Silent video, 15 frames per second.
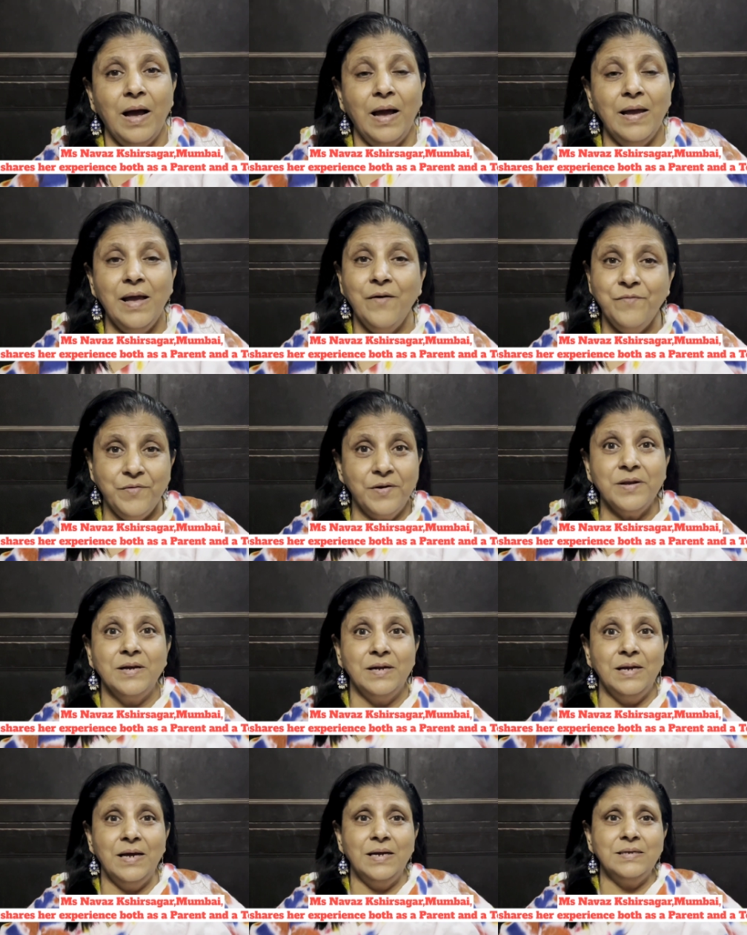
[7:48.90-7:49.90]
have
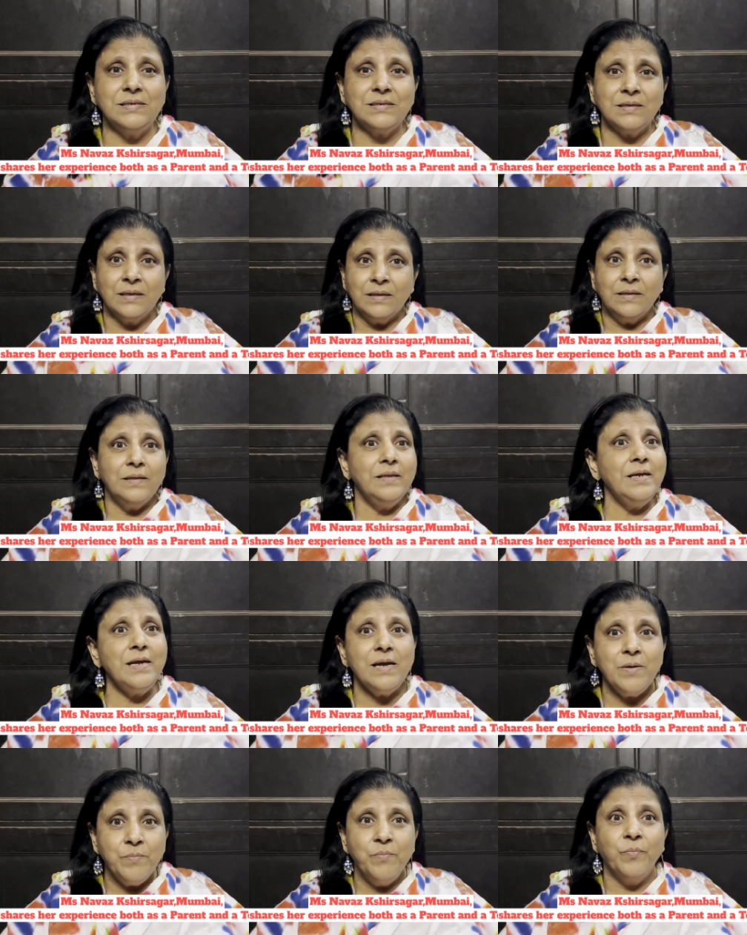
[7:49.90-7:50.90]
realized
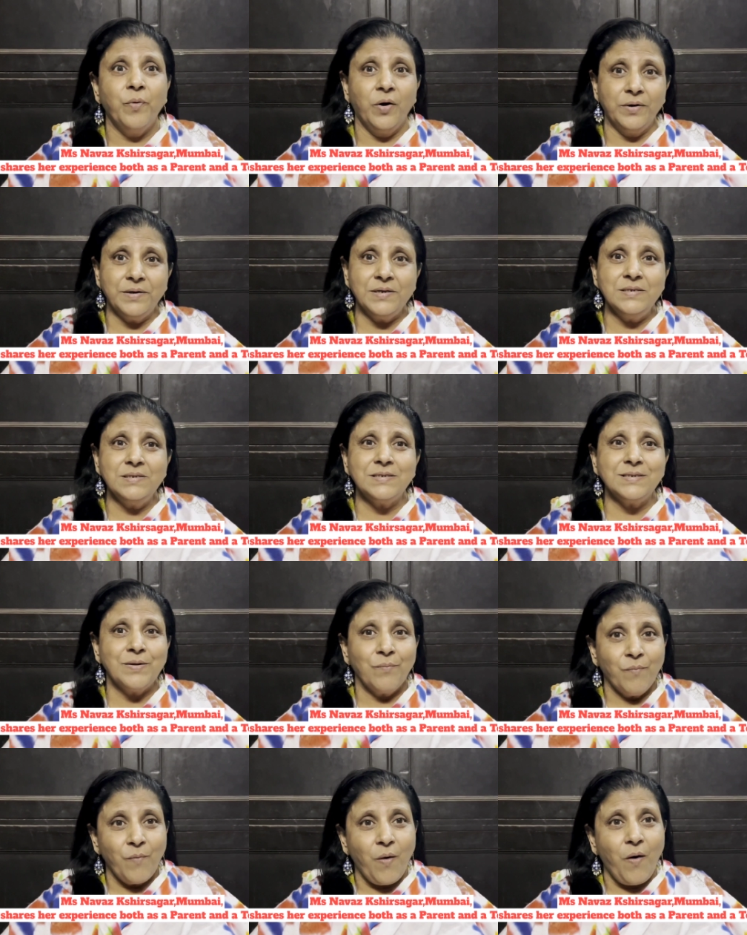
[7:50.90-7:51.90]
the importance
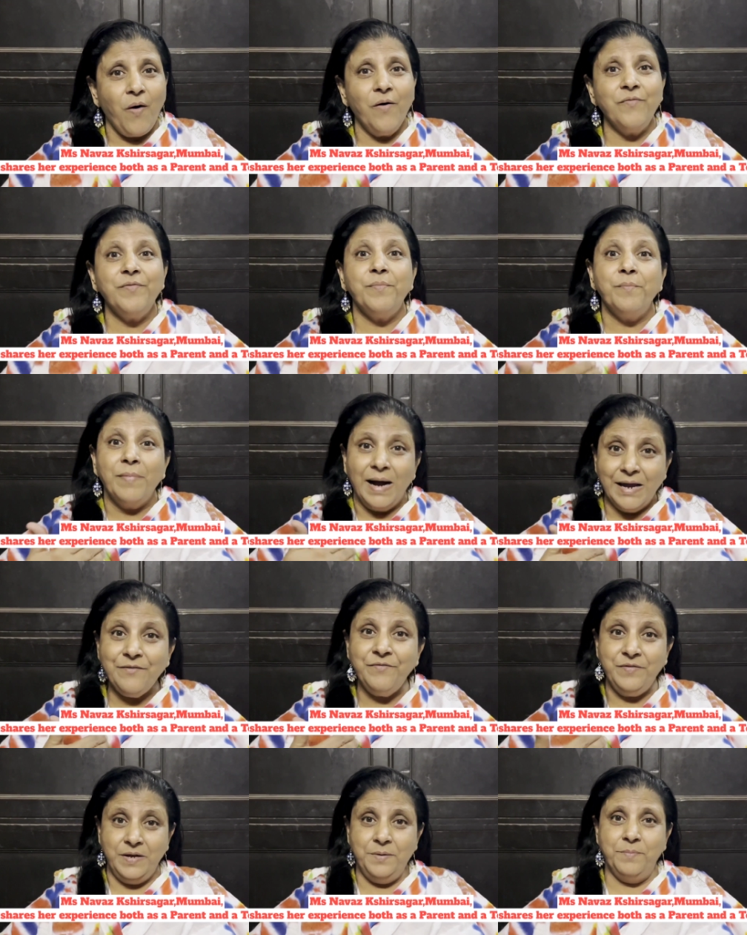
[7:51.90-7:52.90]
of
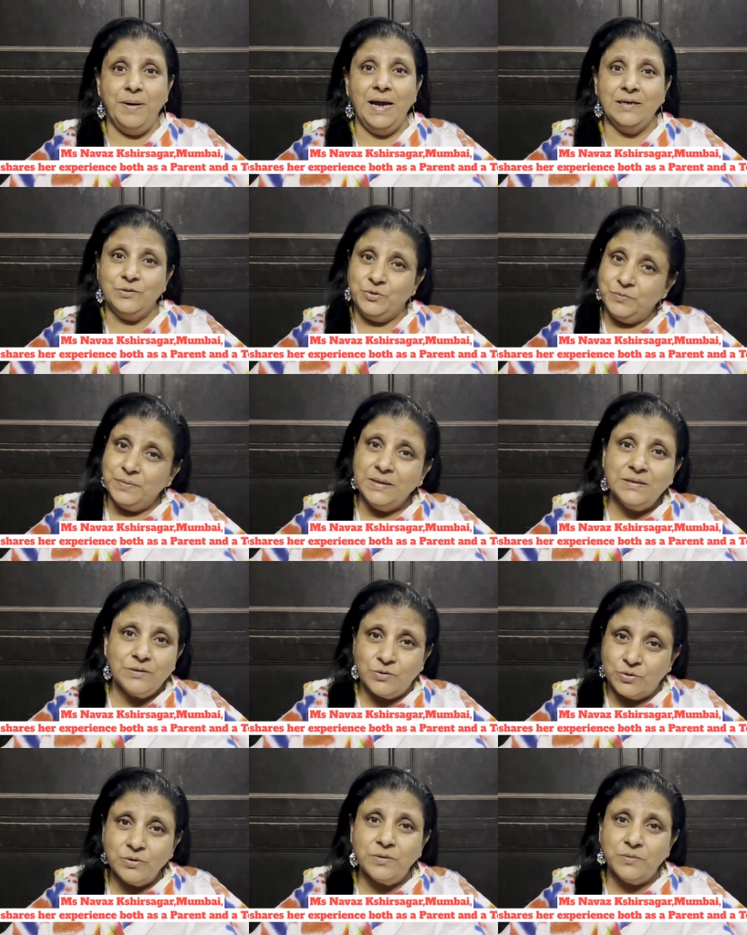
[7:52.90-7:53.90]
my feedback to
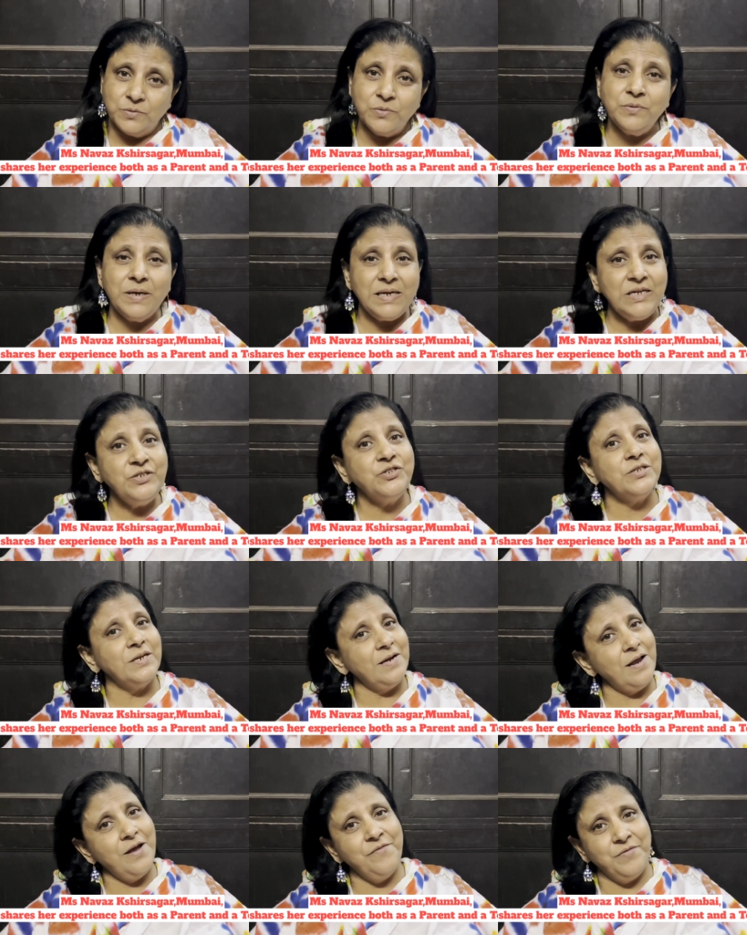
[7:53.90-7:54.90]
each
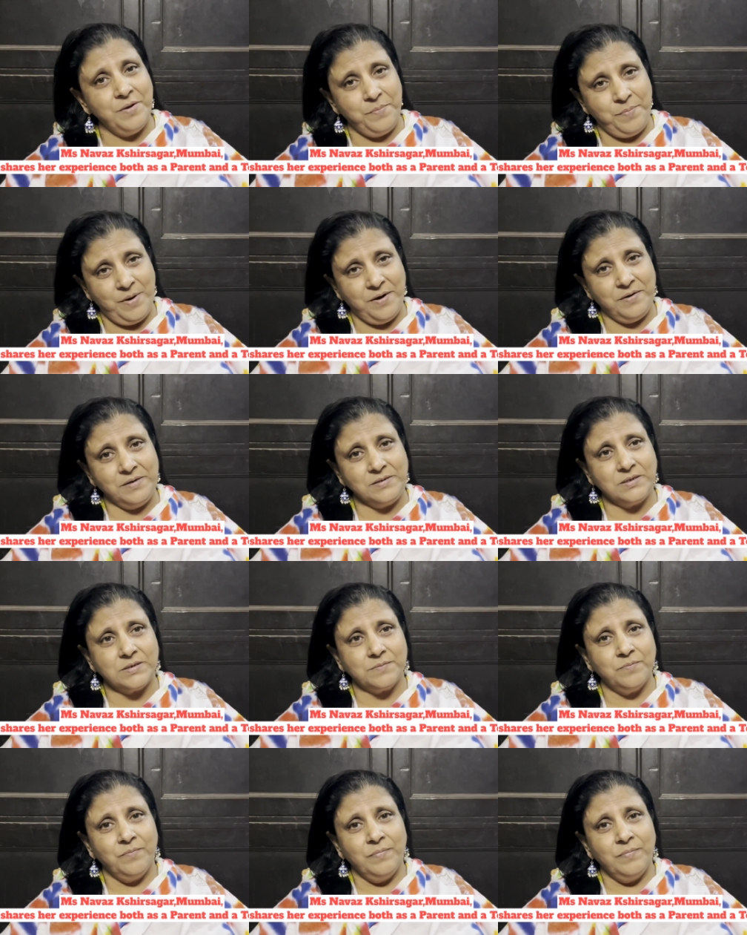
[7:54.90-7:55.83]
and every parent.